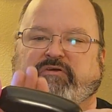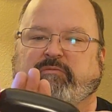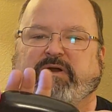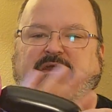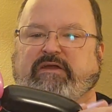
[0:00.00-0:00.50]
You
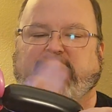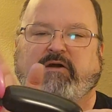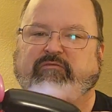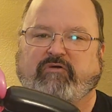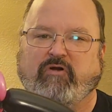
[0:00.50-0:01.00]
can make it
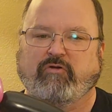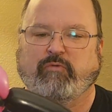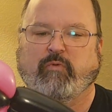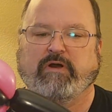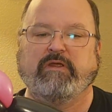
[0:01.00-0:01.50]
however long
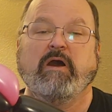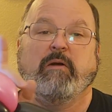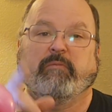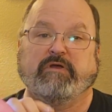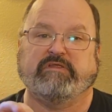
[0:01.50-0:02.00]
you want.
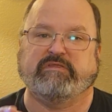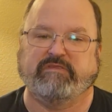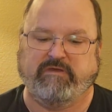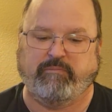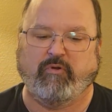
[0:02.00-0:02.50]
But
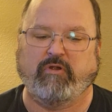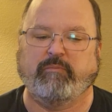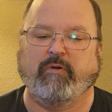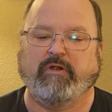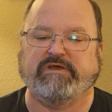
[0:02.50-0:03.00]
the
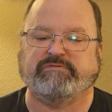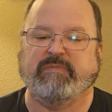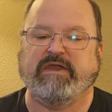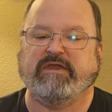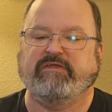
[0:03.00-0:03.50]
important part is
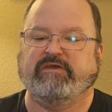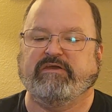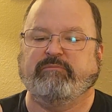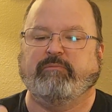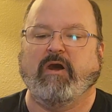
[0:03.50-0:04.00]
making the
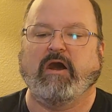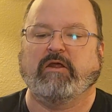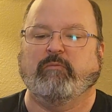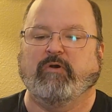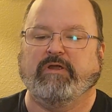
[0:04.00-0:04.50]

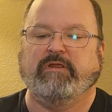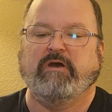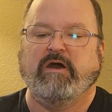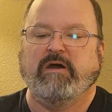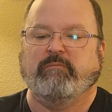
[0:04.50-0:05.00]
bottom one
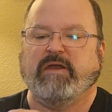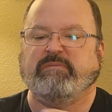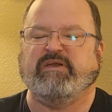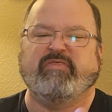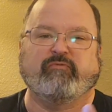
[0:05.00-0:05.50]

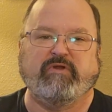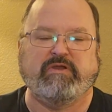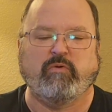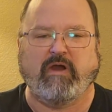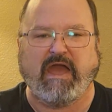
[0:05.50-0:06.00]
maybe
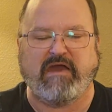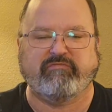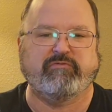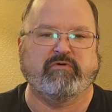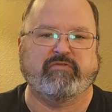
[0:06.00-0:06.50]

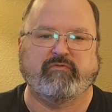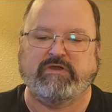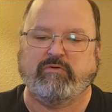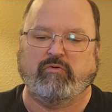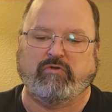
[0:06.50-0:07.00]
half to
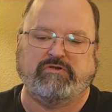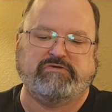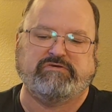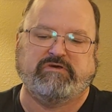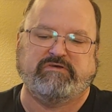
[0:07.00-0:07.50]

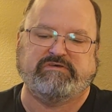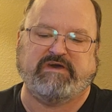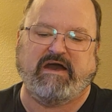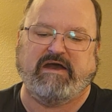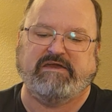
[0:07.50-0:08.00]
3/4 the
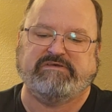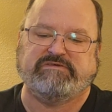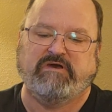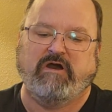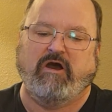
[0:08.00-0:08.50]
size
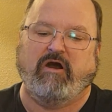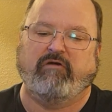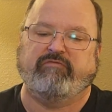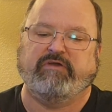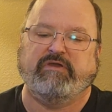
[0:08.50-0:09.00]

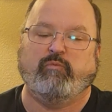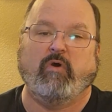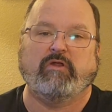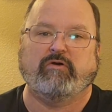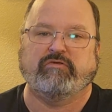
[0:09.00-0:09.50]
of the
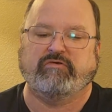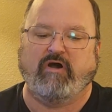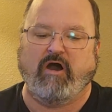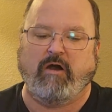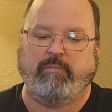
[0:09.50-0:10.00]
one on
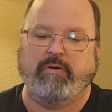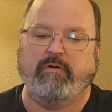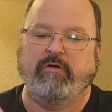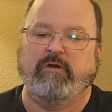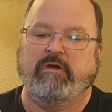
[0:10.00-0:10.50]
top,
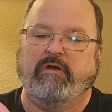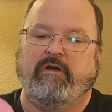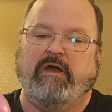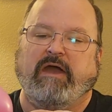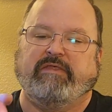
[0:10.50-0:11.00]

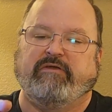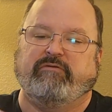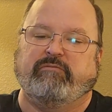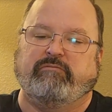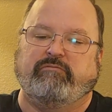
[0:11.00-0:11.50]
and then
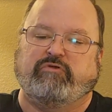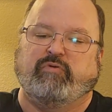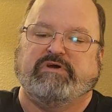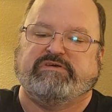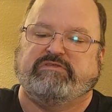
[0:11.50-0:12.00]

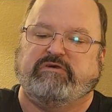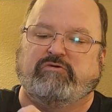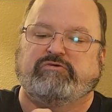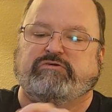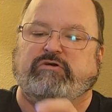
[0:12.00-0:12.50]
twist
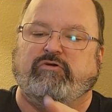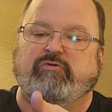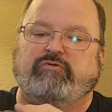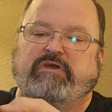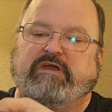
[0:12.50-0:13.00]
those
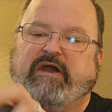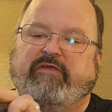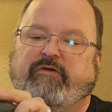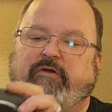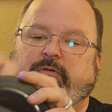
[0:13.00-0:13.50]
two
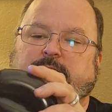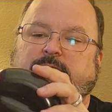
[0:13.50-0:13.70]
together